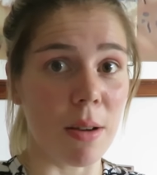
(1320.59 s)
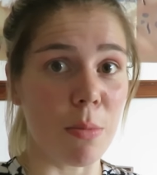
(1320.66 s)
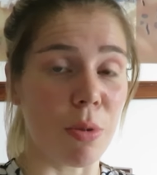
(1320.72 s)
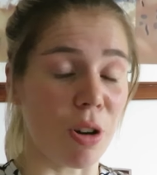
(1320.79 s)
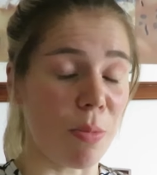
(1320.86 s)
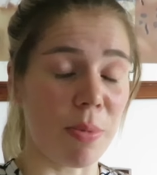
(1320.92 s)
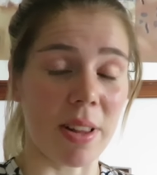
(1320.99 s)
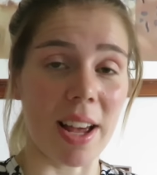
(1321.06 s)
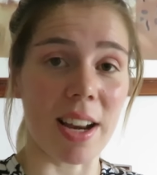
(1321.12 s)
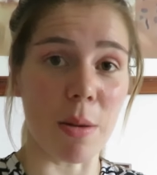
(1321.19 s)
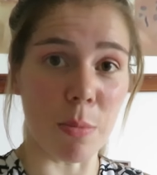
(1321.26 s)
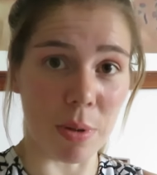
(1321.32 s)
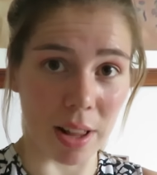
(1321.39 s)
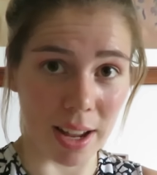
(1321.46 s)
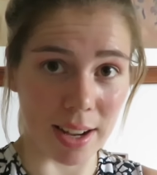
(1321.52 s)
put a plan
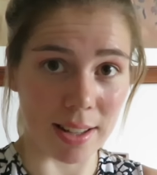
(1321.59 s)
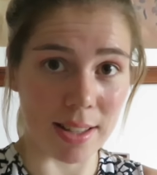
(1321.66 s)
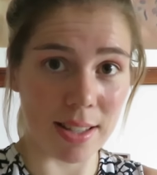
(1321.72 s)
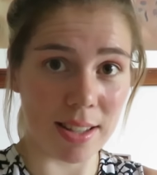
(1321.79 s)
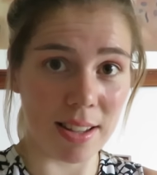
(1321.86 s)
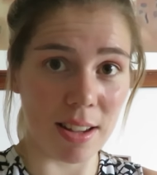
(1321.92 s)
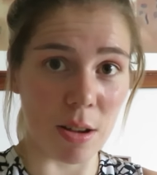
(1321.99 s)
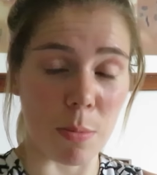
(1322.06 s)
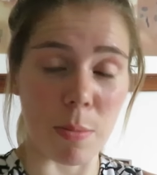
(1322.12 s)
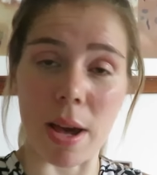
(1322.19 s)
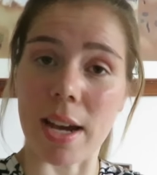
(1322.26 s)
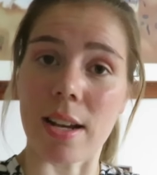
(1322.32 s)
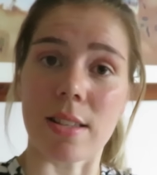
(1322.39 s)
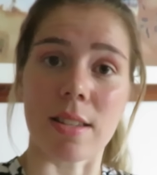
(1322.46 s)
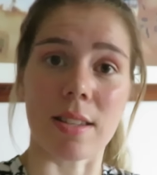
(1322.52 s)
in place
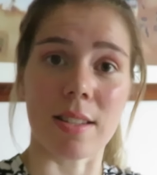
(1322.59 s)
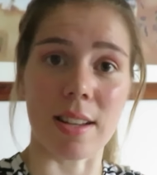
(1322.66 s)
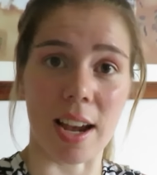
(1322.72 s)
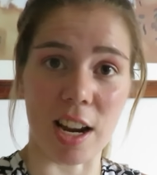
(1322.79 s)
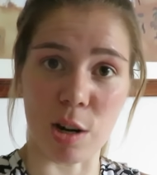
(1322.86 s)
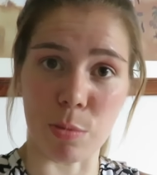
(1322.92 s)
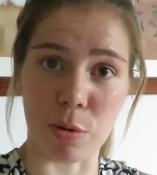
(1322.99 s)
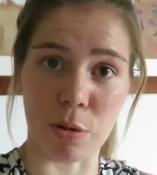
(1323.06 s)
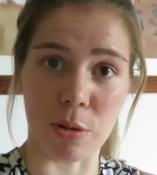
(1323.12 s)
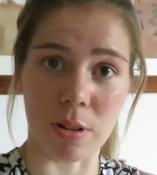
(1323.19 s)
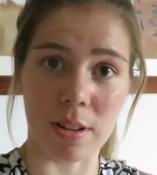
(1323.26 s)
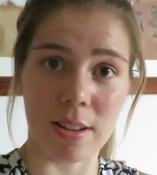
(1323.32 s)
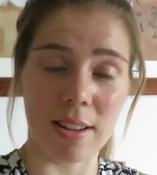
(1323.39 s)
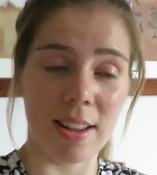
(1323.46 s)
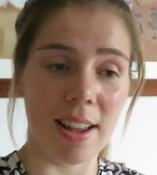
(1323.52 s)
make it sustainable